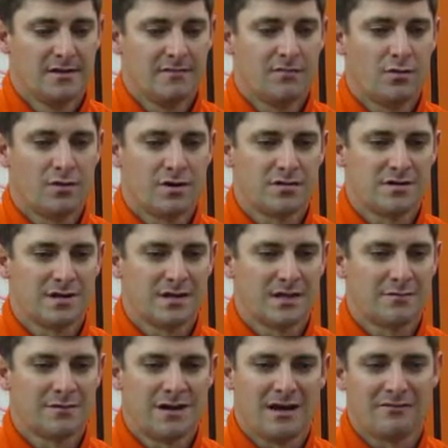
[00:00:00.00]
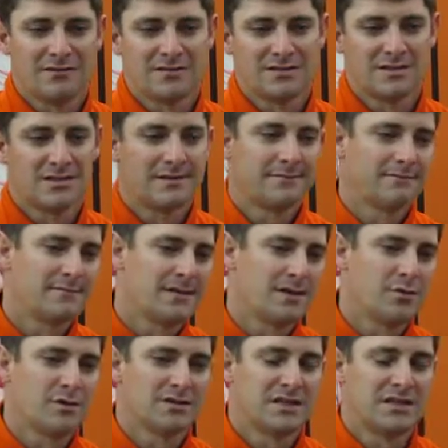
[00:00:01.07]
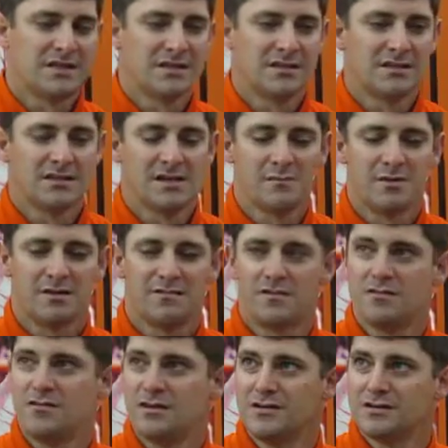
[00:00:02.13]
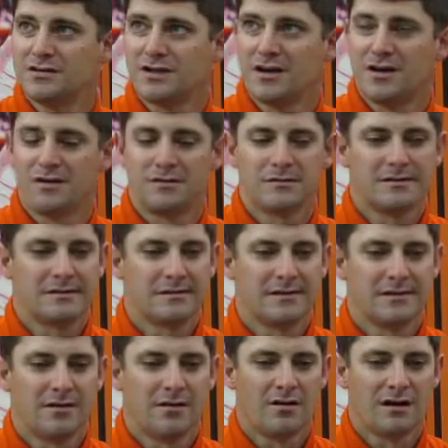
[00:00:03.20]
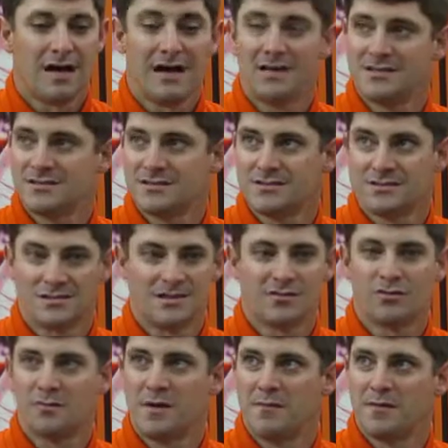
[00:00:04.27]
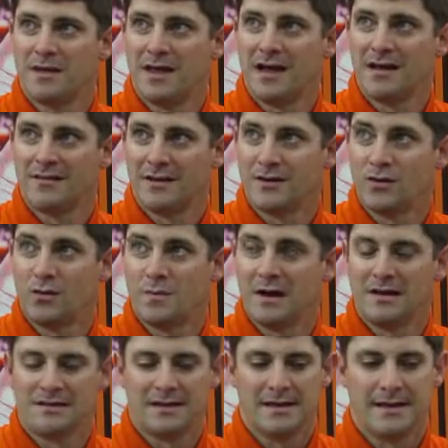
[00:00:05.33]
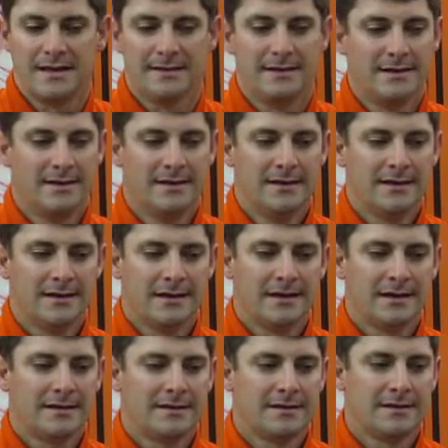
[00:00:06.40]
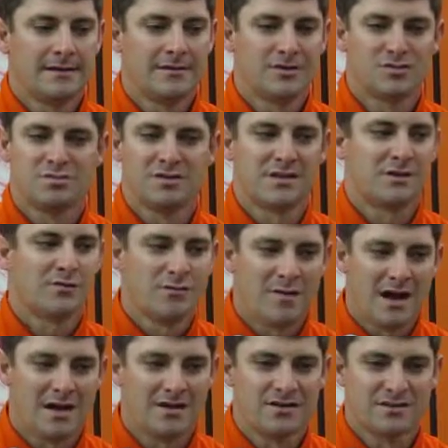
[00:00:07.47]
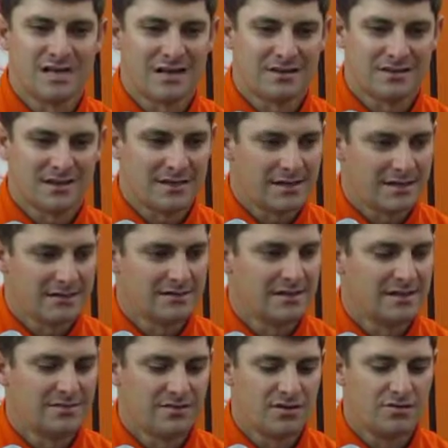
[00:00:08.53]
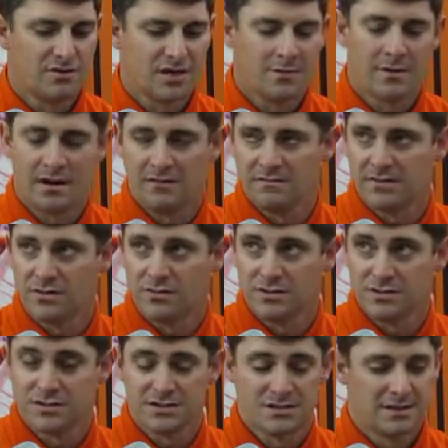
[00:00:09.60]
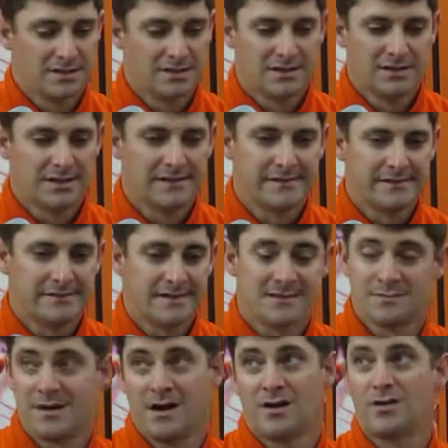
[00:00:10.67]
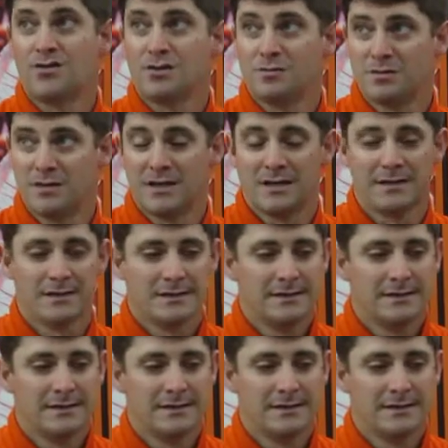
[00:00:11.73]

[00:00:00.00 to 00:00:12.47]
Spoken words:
for your team, and obviously, what they did in Columbia a few years ago. Our guys still remember that; they know about that, and there's plenty of reminders out there that if you don't come out focused, it doesn't matter who you play.